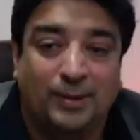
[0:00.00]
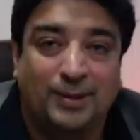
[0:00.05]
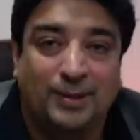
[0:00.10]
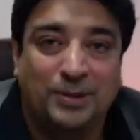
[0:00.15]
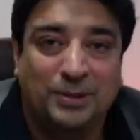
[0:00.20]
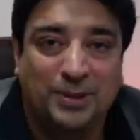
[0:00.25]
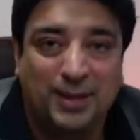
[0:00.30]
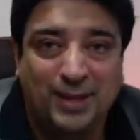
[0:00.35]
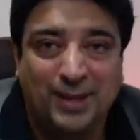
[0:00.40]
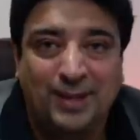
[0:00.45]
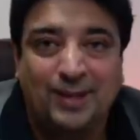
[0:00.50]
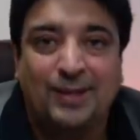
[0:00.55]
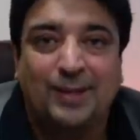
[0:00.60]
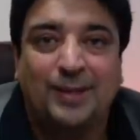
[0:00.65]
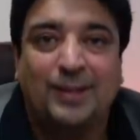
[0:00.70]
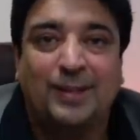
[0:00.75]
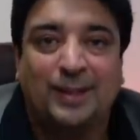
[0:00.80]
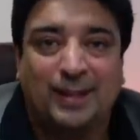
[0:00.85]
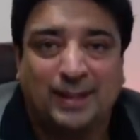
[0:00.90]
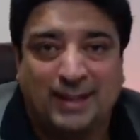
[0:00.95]
You see,
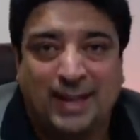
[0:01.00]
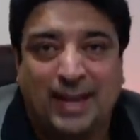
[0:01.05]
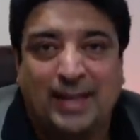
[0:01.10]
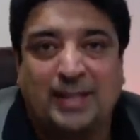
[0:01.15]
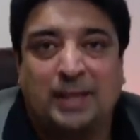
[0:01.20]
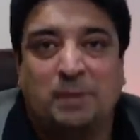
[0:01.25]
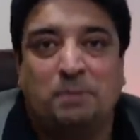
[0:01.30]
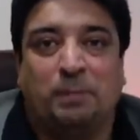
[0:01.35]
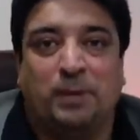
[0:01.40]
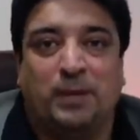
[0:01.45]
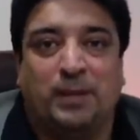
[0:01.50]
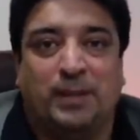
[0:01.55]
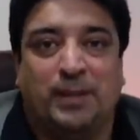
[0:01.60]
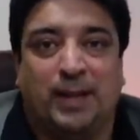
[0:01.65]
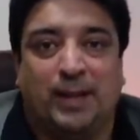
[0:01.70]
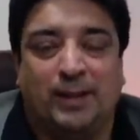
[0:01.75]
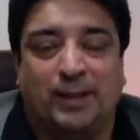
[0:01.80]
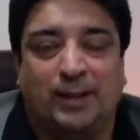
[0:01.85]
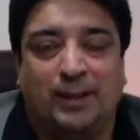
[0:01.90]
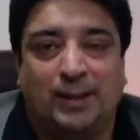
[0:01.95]
it's as simple as
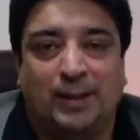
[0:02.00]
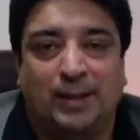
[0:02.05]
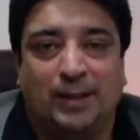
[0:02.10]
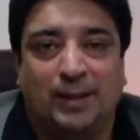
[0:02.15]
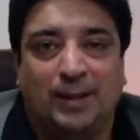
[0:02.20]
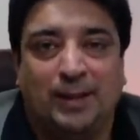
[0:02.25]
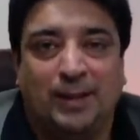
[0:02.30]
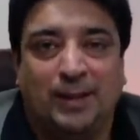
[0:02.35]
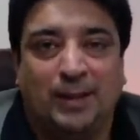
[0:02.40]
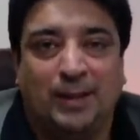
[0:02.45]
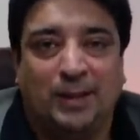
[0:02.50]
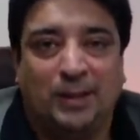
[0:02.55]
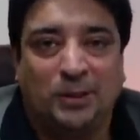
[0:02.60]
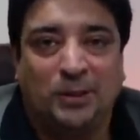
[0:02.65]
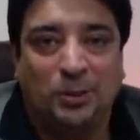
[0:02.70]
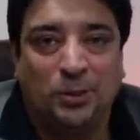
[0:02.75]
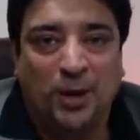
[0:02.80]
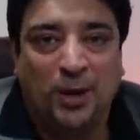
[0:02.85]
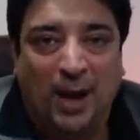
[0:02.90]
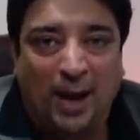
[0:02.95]
that.
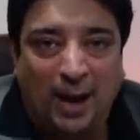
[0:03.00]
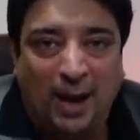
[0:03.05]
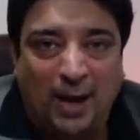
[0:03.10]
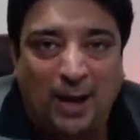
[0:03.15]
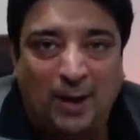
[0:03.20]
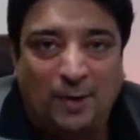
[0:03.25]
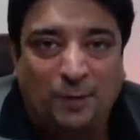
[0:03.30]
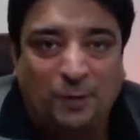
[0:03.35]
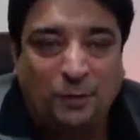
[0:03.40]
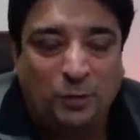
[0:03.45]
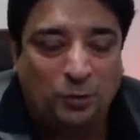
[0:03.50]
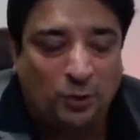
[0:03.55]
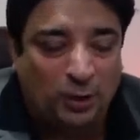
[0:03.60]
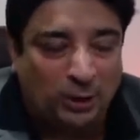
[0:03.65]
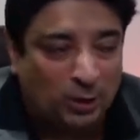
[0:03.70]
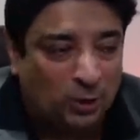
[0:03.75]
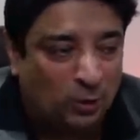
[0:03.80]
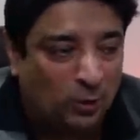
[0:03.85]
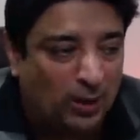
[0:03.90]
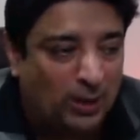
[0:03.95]
You have to
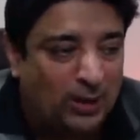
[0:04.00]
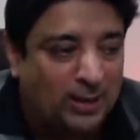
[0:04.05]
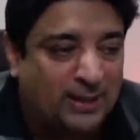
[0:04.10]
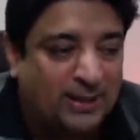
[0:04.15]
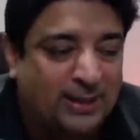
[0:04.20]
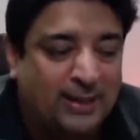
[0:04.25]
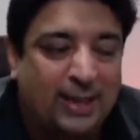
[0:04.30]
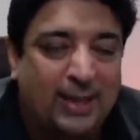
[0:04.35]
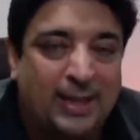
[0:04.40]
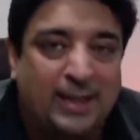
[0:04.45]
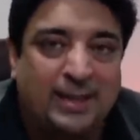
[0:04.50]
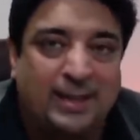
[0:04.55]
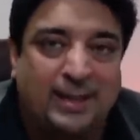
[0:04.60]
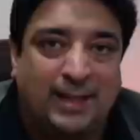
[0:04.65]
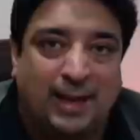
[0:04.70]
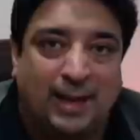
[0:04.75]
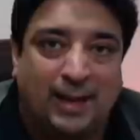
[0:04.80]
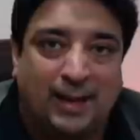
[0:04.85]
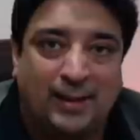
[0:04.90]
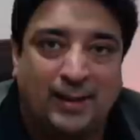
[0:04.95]
acquire a skill
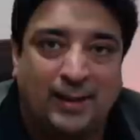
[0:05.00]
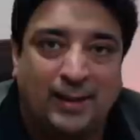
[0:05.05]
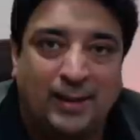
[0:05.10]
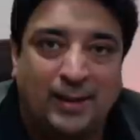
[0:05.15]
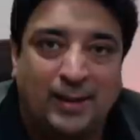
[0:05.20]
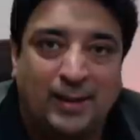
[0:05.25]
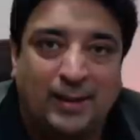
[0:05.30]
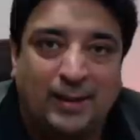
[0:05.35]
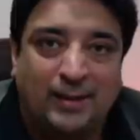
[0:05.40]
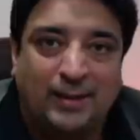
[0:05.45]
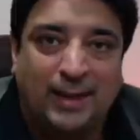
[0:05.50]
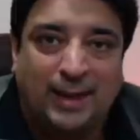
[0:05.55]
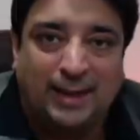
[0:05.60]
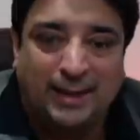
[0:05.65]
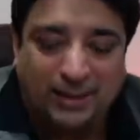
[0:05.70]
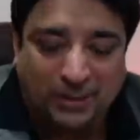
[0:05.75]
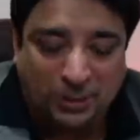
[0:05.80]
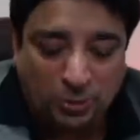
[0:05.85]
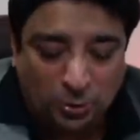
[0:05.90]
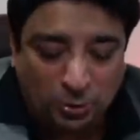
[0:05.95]
set that
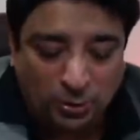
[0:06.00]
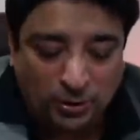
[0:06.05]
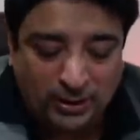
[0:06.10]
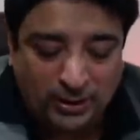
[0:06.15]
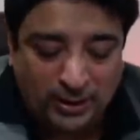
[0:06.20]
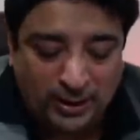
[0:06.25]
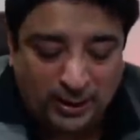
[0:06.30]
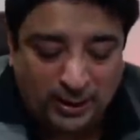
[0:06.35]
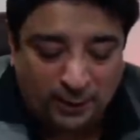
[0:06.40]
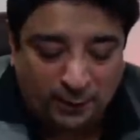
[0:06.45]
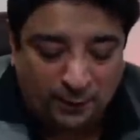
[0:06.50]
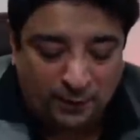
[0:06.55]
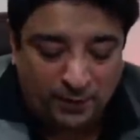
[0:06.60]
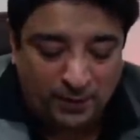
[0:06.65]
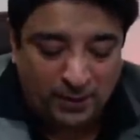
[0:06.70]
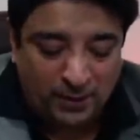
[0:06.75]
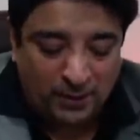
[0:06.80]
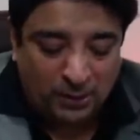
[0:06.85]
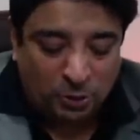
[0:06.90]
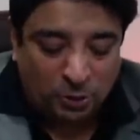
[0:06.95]
is good enough
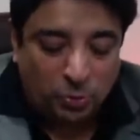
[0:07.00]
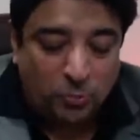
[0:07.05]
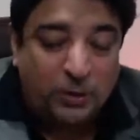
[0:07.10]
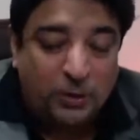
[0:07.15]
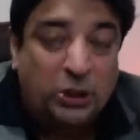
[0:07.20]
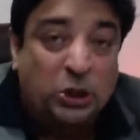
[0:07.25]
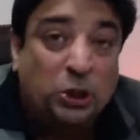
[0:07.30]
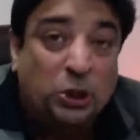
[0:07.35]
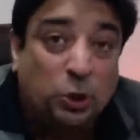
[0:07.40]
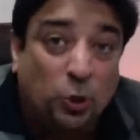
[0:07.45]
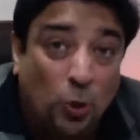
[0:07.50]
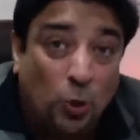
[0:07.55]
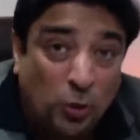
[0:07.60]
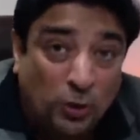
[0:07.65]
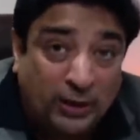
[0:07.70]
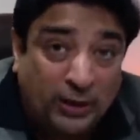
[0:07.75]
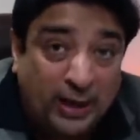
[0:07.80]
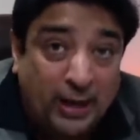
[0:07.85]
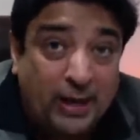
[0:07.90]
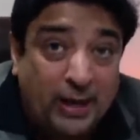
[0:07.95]
to be
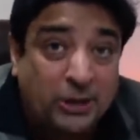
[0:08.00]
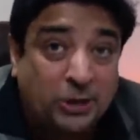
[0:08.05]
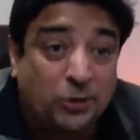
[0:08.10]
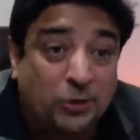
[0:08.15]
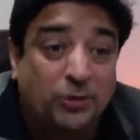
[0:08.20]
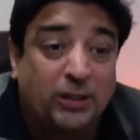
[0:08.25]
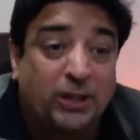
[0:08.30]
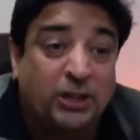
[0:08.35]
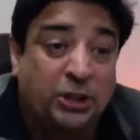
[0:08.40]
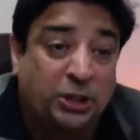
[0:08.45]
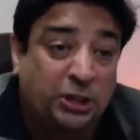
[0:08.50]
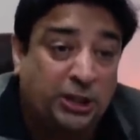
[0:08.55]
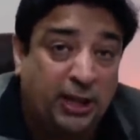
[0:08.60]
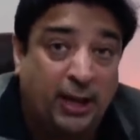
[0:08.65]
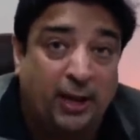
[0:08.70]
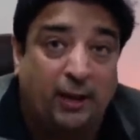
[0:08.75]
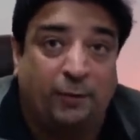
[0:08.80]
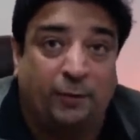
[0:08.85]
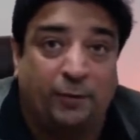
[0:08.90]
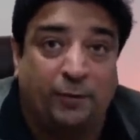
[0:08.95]
showcased on the
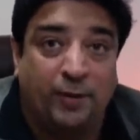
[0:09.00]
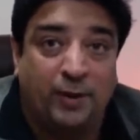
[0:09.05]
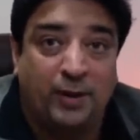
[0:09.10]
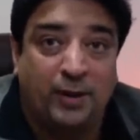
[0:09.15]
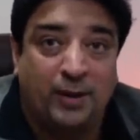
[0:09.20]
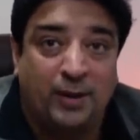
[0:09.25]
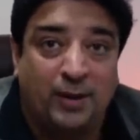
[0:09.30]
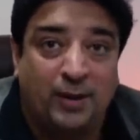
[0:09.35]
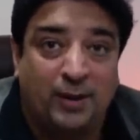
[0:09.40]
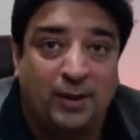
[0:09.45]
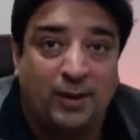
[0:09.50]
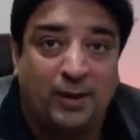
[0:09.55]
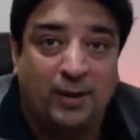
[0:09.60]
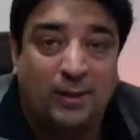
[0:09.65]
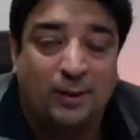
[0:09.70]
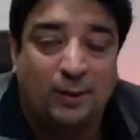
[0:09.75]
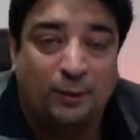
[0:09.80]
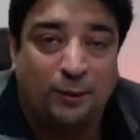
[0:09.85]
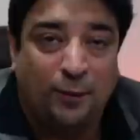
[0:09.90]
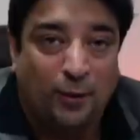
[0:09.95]
shelf
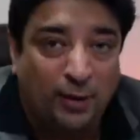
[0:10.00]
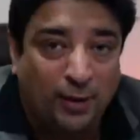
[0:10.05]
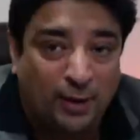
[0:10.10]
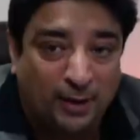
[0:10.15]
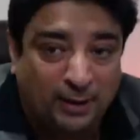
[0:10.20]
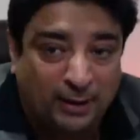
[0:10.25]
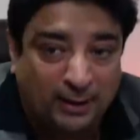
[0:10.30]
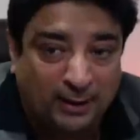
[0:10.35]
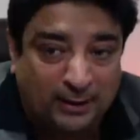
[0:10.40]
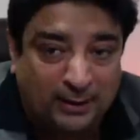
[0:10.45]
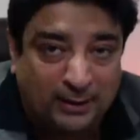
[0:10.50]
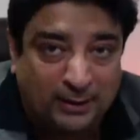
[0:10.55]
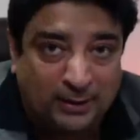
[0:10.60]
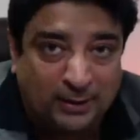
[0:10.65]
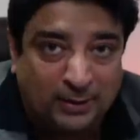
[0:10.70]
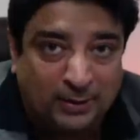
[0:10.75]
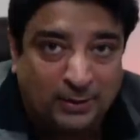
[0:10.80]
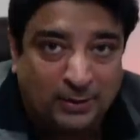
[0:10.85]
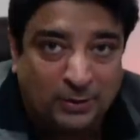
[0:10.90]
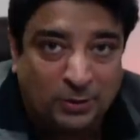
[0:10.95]
for
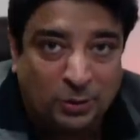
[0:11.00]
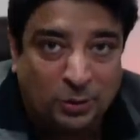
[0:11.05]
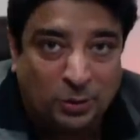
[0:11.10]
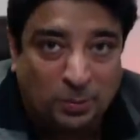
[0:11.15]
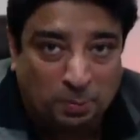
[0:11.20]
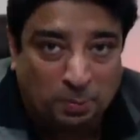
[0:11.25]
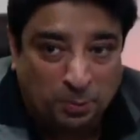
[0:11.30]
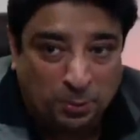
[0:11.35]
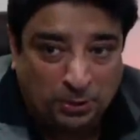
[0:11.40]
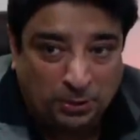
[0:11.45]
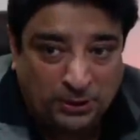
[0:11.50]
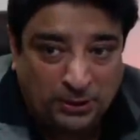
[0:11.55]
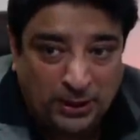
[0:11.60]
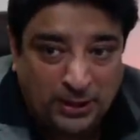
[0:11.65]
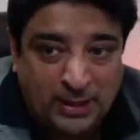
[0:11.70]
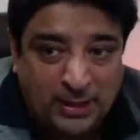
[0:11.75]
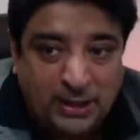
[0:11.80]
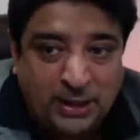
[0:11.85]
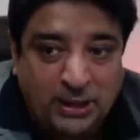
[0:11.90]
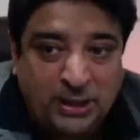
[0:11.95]
your
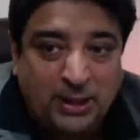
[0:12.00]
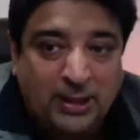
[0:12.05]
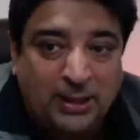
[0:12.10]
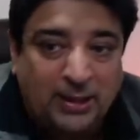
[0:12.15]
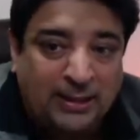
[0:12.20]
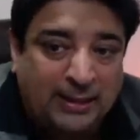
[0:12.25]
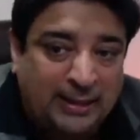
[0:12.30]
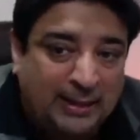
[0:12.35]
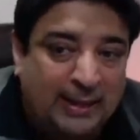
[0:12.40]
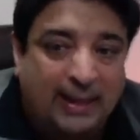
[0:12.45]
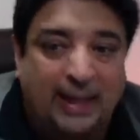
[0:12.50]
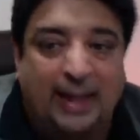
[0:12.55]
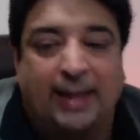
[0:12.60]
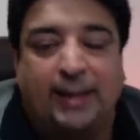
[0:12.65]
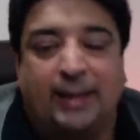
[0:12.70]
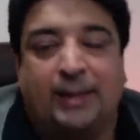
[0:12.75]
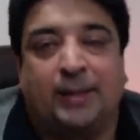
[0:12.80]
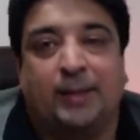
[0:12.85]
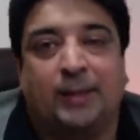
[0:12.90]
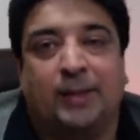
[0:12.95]
potential
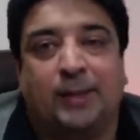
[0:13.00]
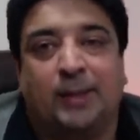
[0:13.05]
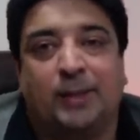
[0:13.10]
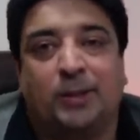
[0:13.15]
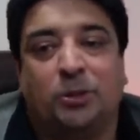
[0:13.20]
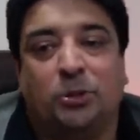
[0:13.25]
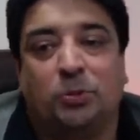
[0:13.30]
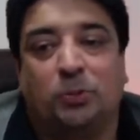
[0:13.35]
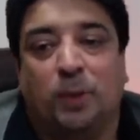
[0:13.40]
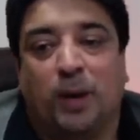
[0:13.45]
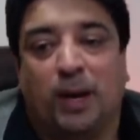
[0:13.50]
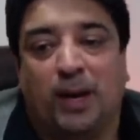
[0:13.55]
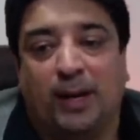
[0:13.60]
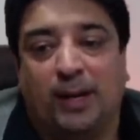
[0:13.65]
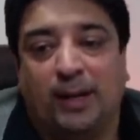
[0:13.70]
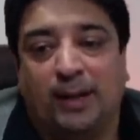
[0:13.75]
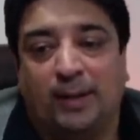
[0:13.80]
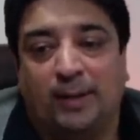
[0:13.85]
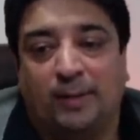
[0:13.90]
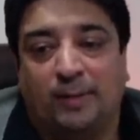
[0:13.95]
client to buy it.